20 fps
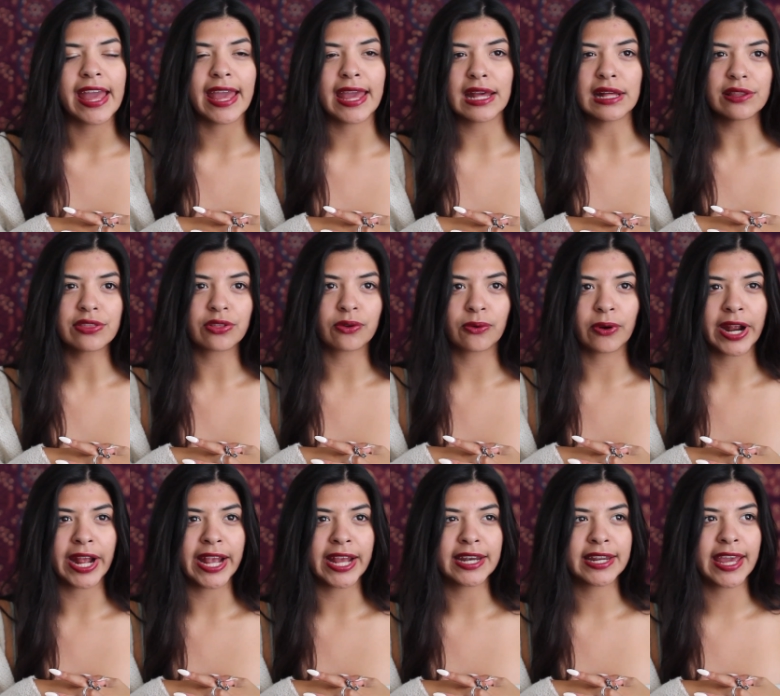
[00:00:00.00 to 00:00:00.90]
8th
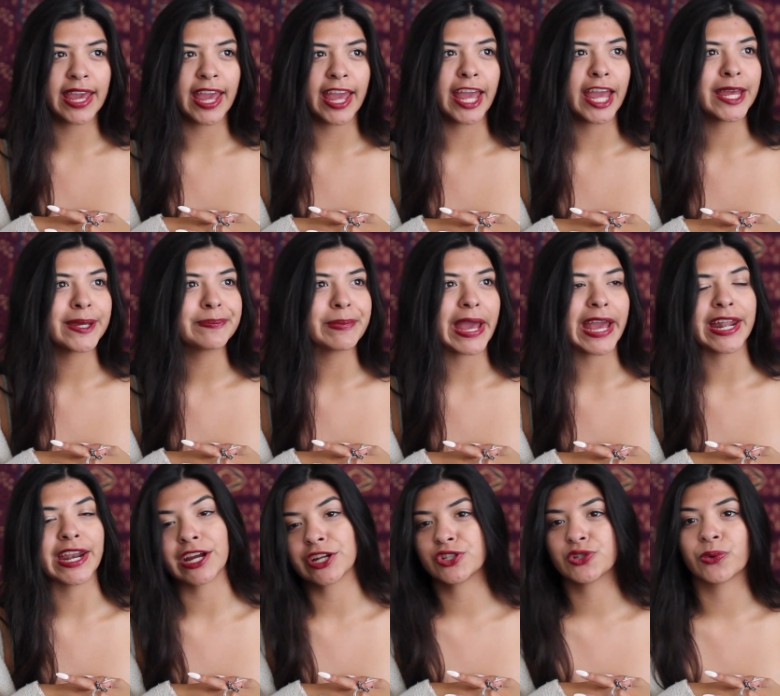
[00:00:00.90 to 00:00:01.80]
grade came
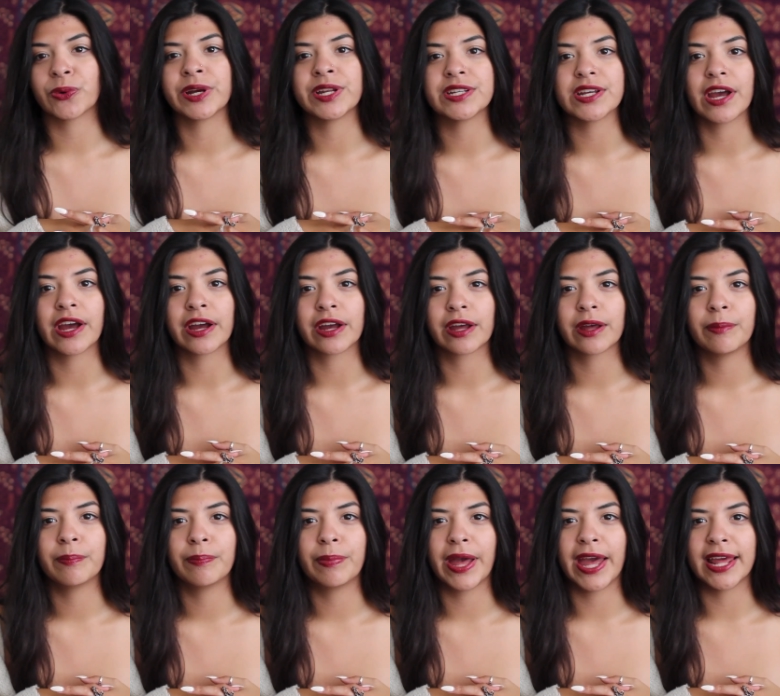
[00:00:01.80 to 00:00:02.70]
and I joined a
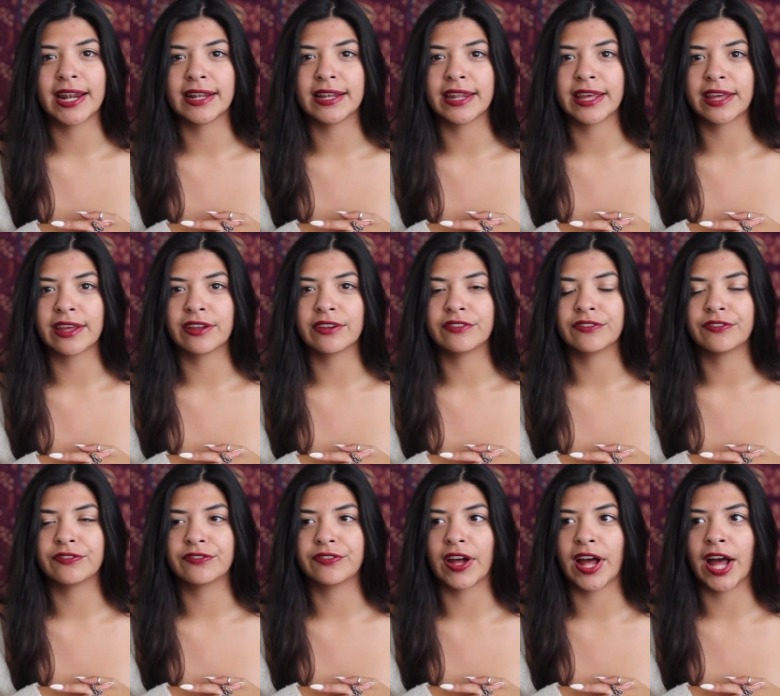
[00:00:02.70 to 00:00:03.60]

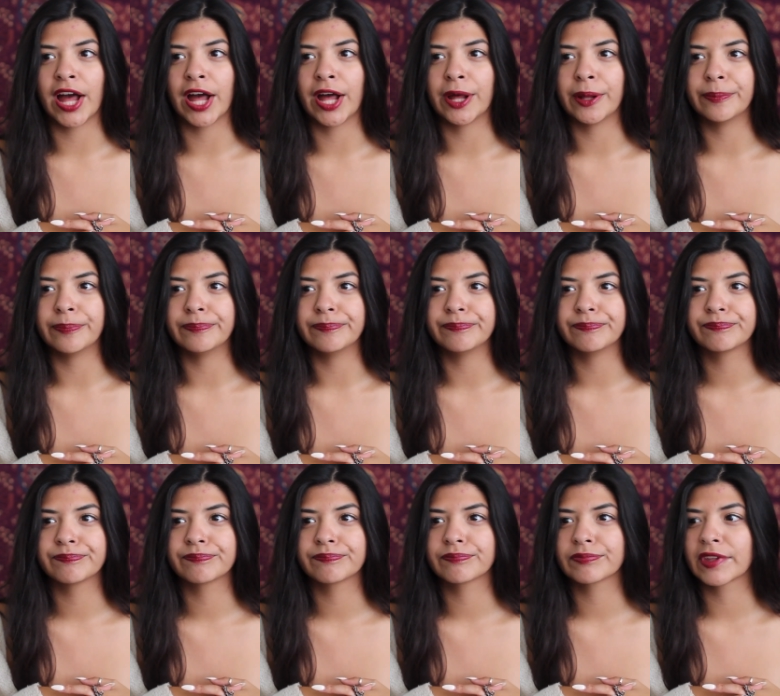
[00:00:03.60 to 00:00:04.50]
competitive um,
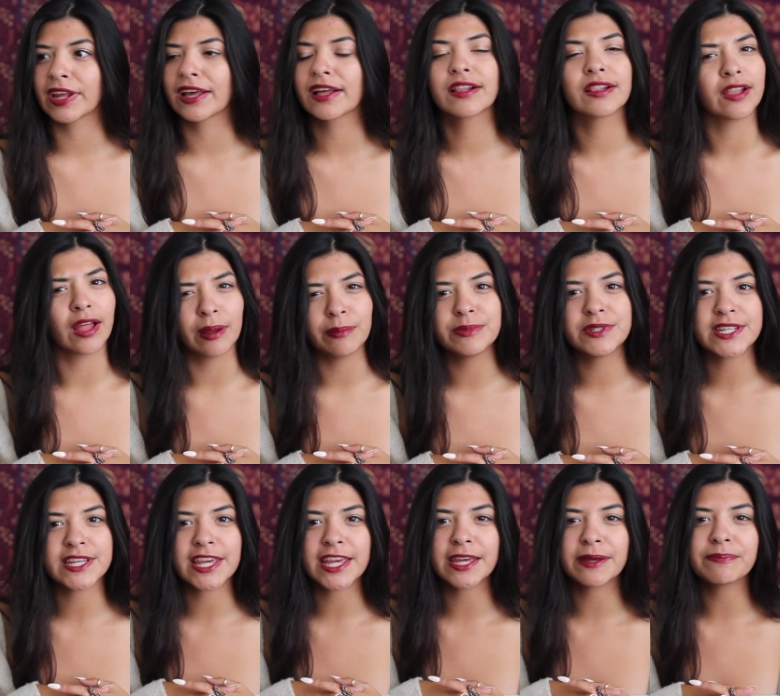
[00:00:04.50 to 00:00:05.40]
club
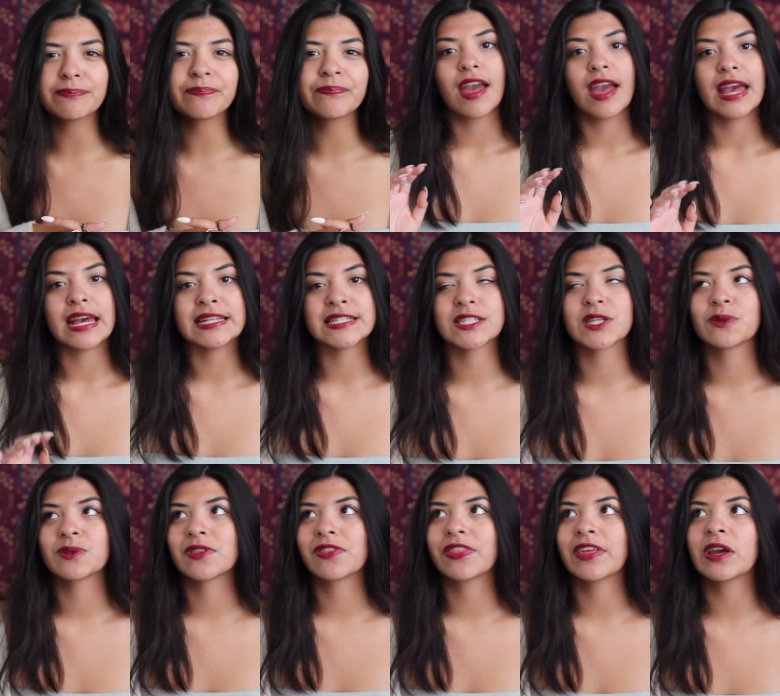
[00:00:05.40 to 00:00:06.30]
team. And
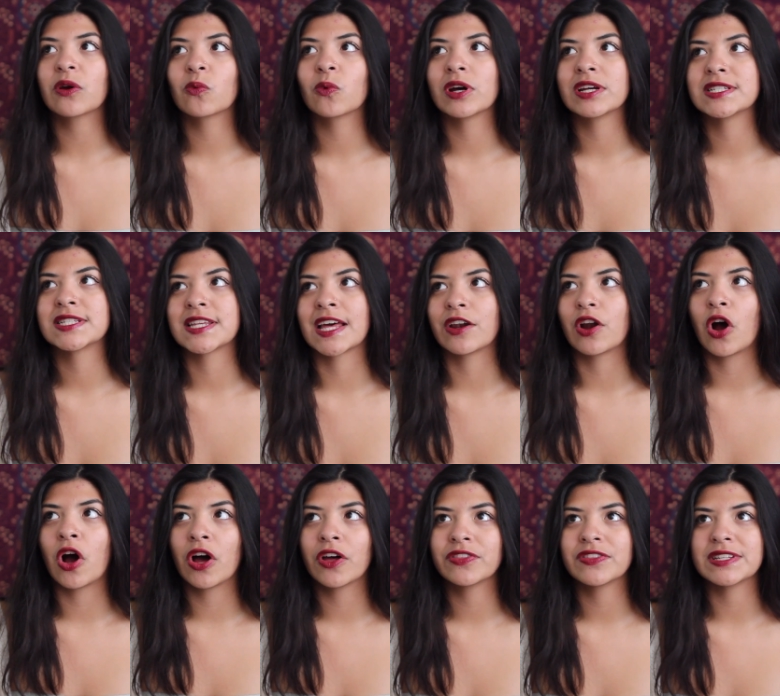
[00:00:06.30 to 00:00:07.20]
so the thing was that
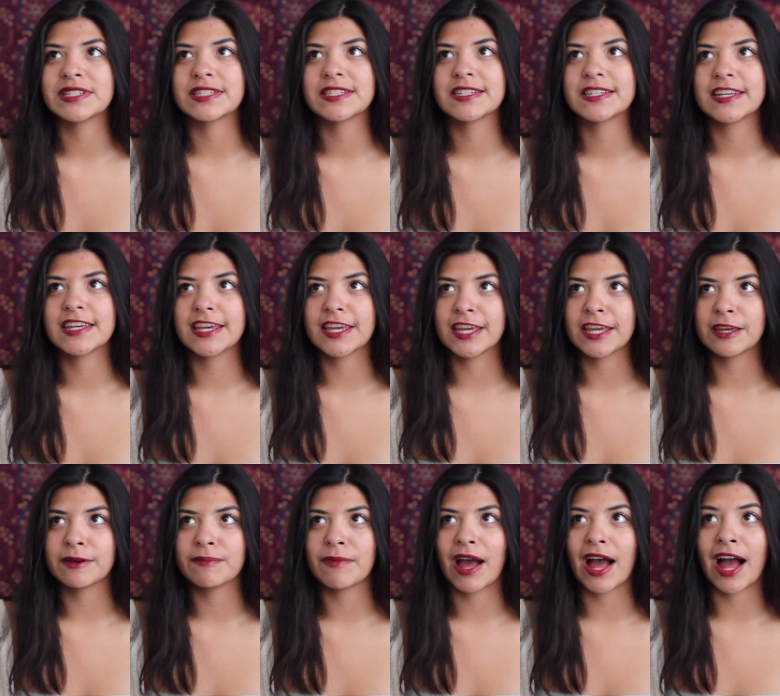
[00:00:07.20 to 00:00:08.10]
on this
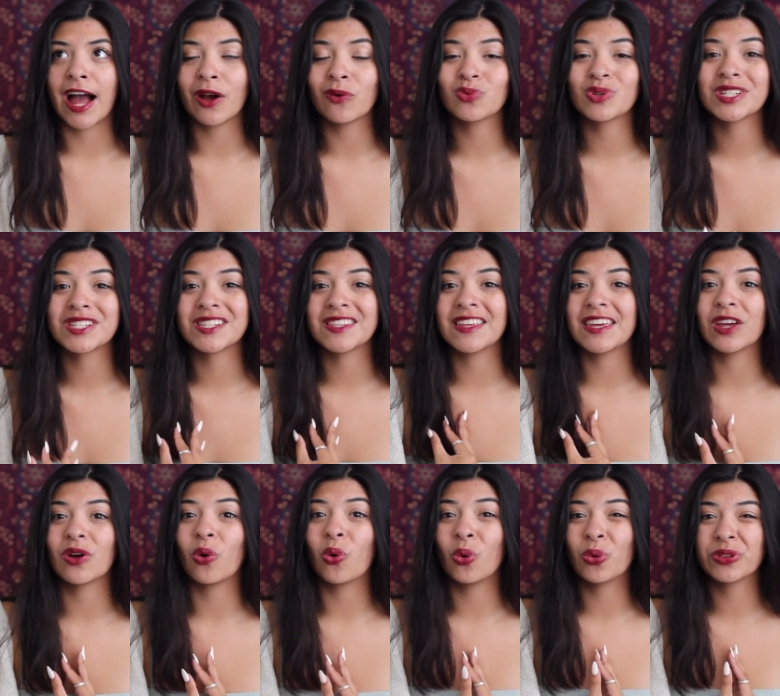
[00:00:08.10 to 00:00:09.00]
team, I was
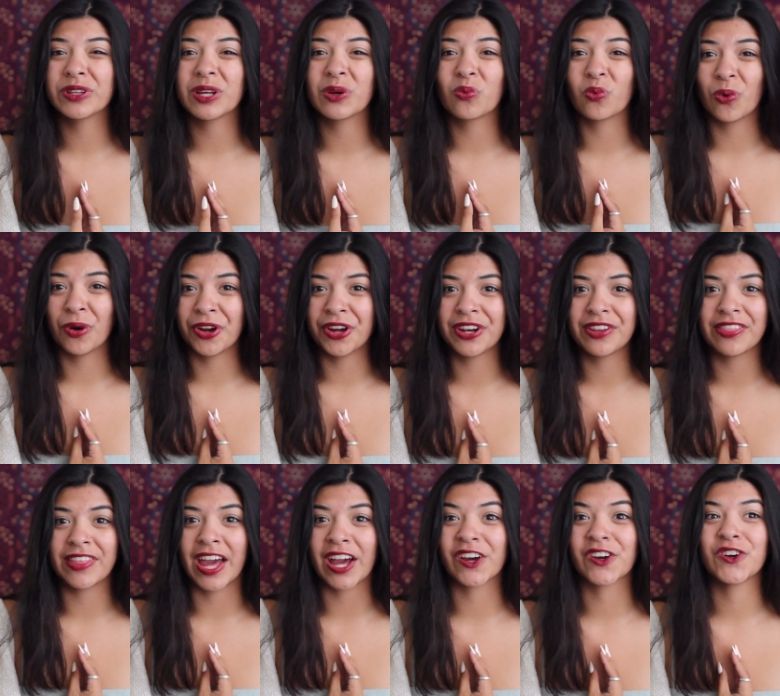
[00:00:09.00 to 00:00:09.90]
the only
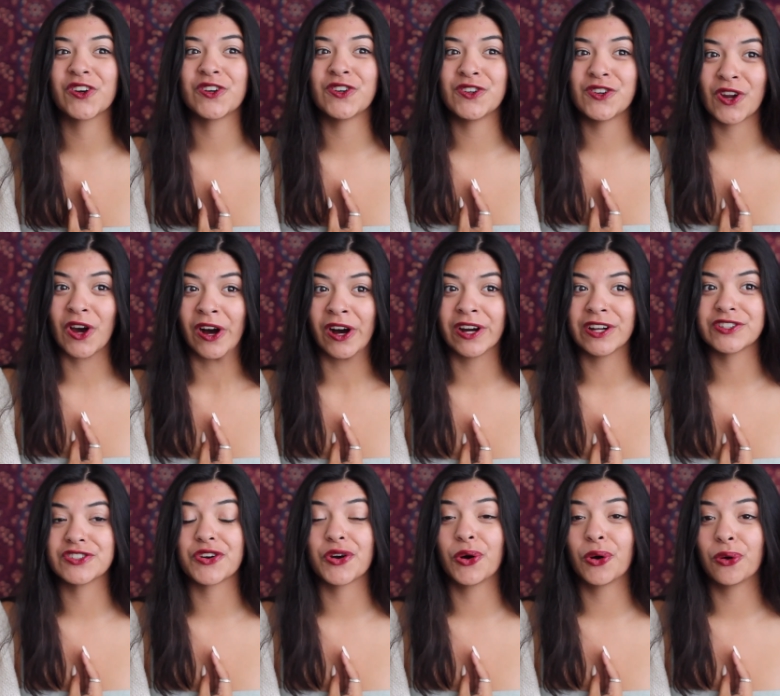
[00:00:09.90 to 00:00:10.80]
one that could
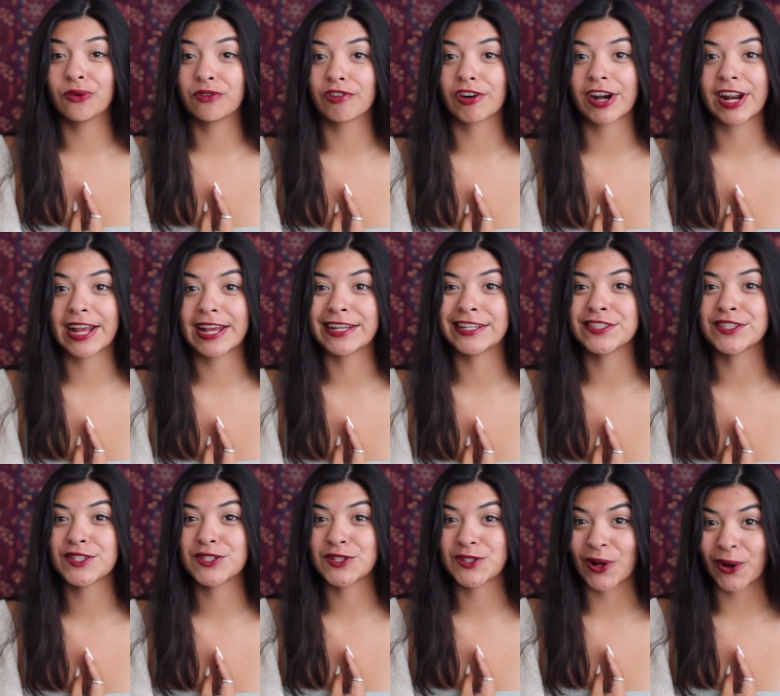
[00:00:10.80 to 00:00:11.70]
not
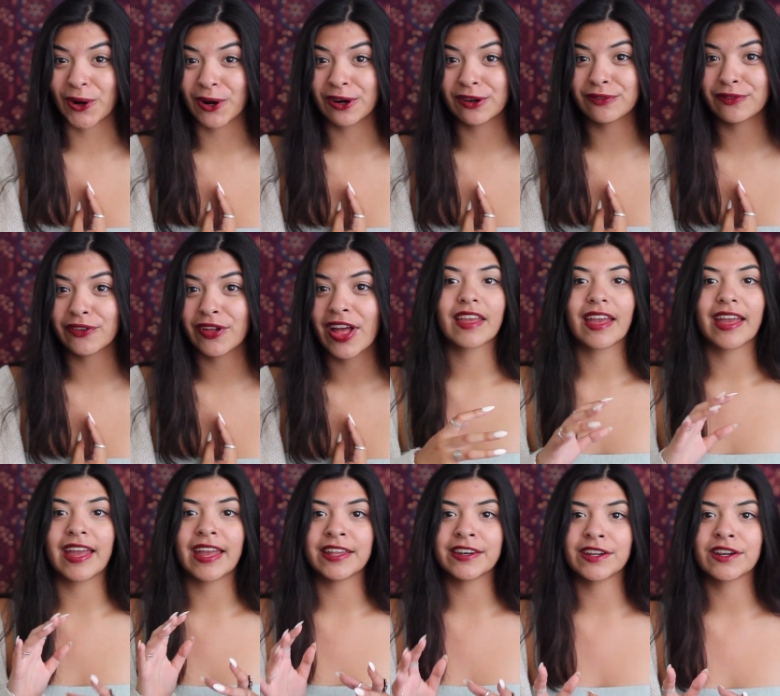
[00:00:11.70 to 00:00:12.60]
overhand serve.
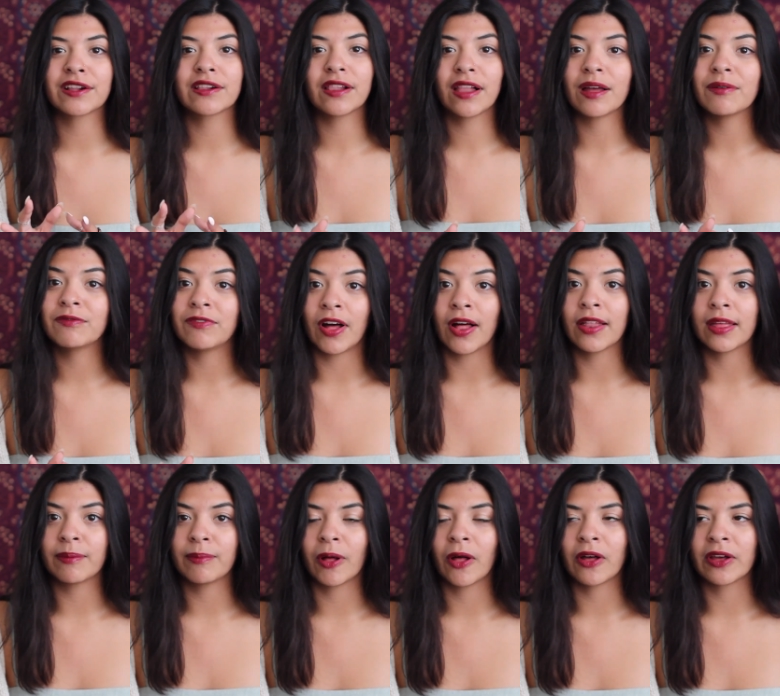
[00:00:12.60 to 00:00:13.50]
And in club
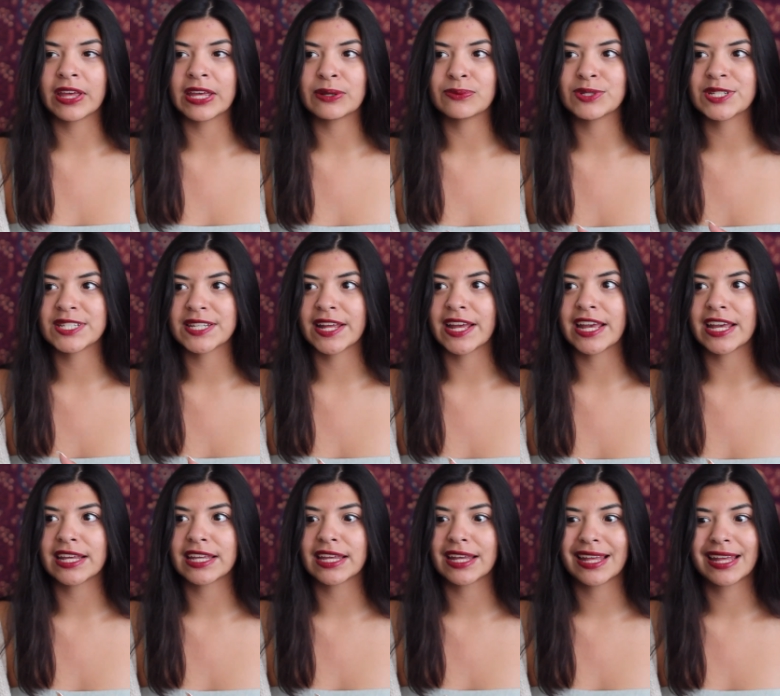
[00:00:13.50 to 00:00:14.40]
volleyball, it was
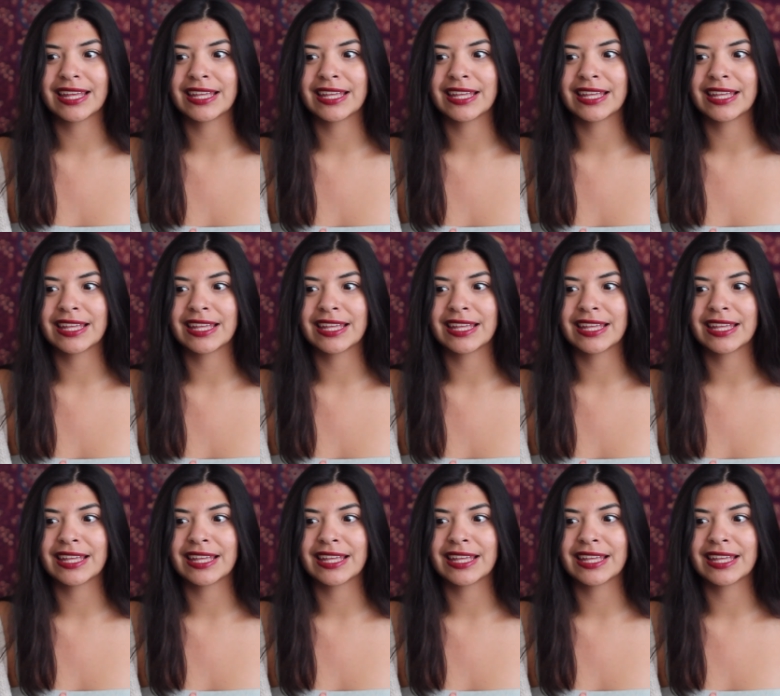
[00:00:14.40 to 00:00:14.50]
like